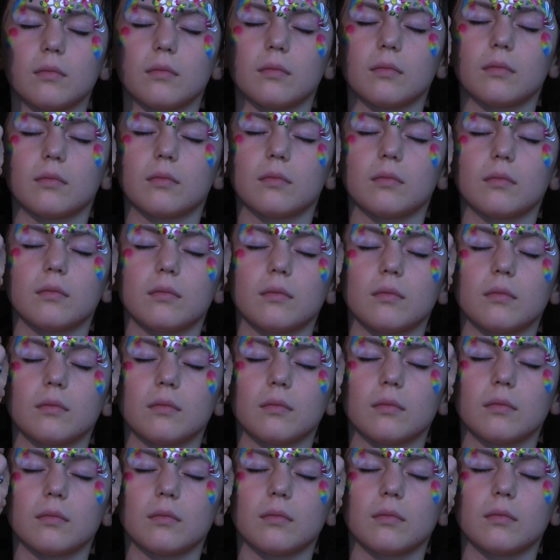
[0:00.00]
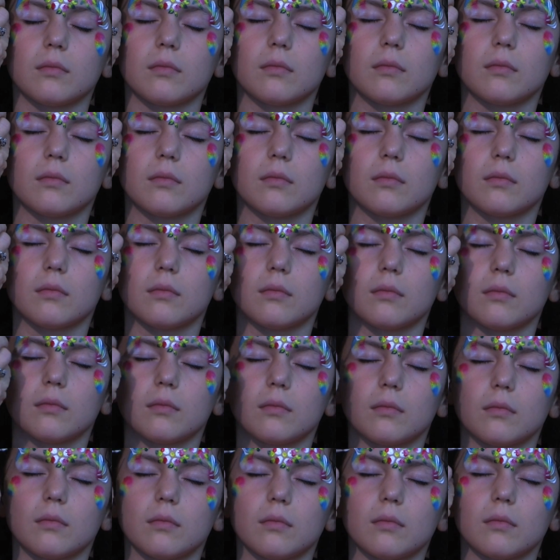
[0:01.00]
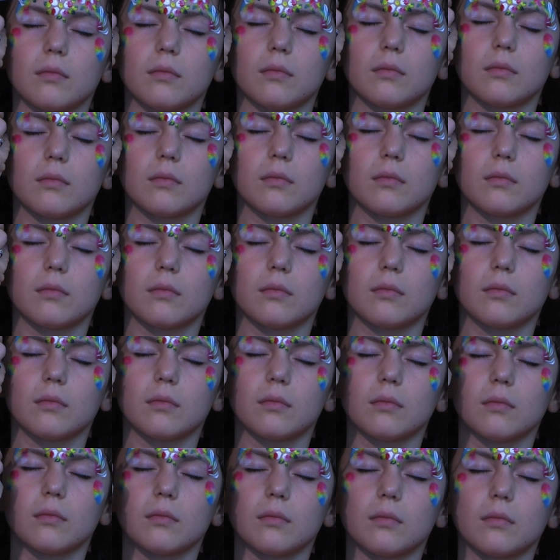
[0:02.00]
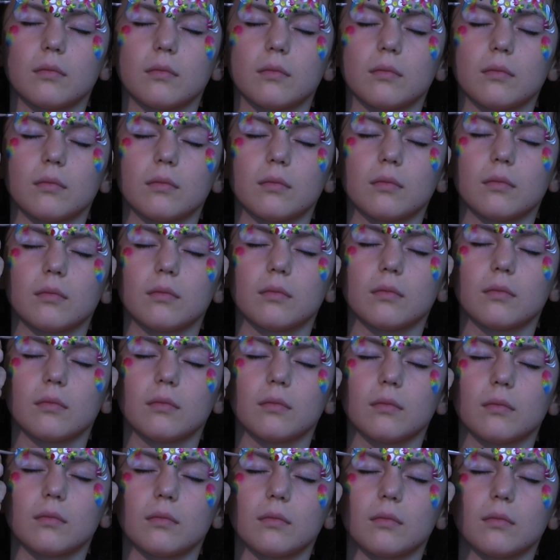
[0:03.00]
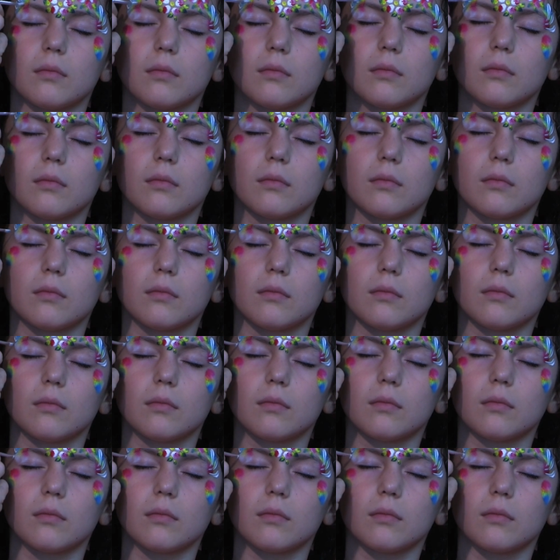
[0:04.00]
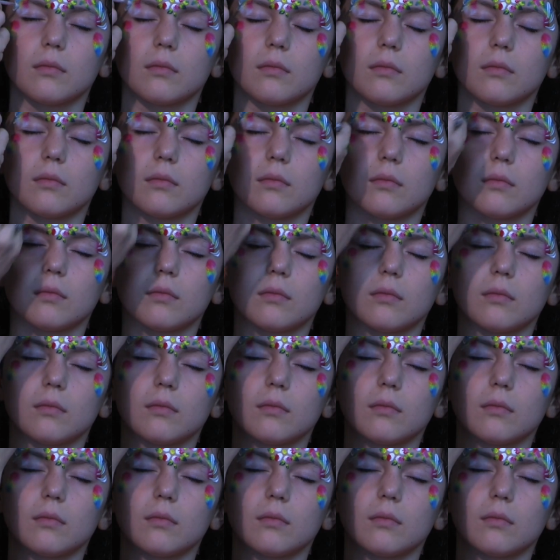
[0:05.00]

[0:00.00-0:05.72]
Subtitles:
(no one is talking)